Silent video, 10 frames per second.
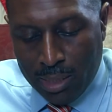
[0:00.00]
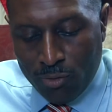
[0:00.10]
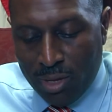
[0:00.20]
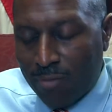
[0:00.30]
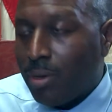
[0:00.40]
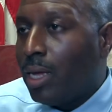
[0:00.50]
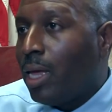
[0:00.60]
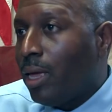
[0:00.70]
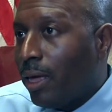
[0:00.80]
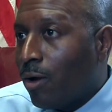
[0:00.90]
I do have my
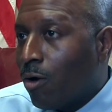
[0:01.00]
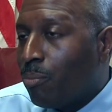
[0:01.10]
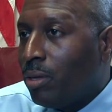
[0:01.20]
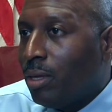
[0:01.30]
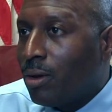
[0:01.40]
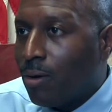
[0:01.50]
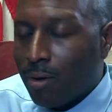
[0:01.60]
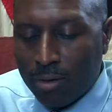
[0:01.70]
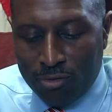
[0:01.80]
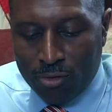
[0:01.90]
AARP
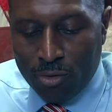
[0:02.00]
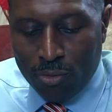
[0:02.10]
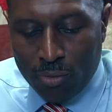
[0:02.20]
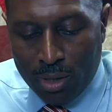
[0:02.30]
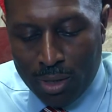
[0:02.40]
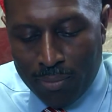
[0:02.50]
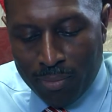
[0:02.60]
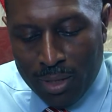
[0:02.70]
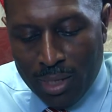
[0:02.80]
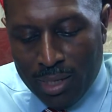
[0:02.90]
card, so um,